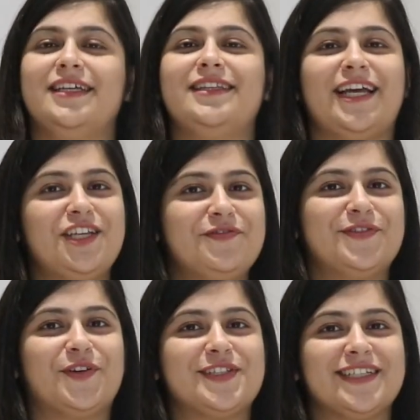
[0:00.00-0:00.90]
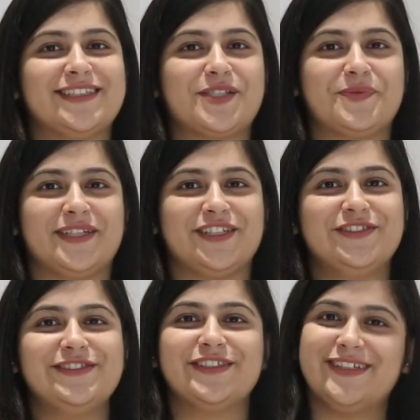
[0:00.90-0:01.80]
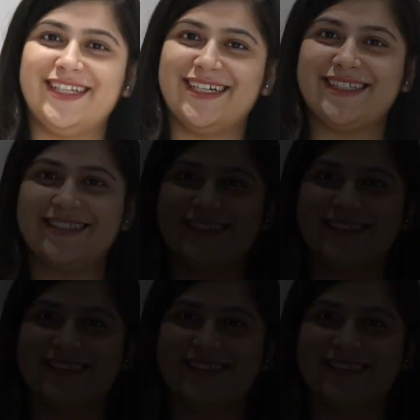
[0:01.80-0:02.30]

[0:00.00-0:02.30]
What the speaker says: Thank you for watching this video. Good luck!